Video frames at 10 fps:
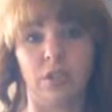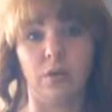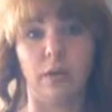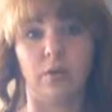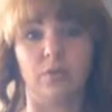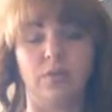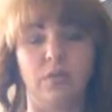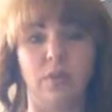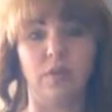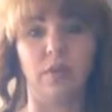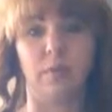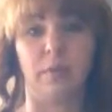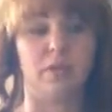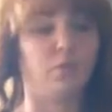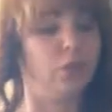you how to
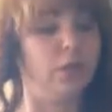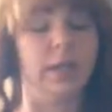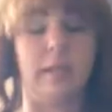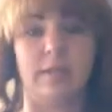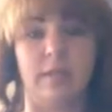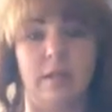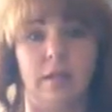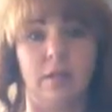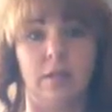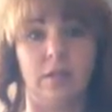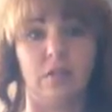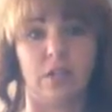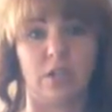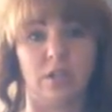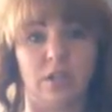self-administer an insulin
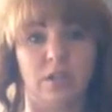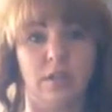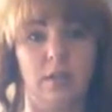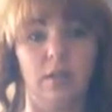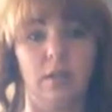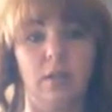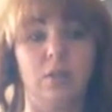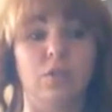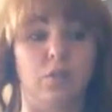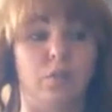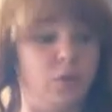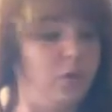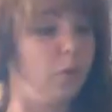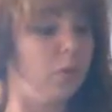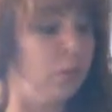injection. So
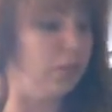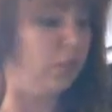first what we'll need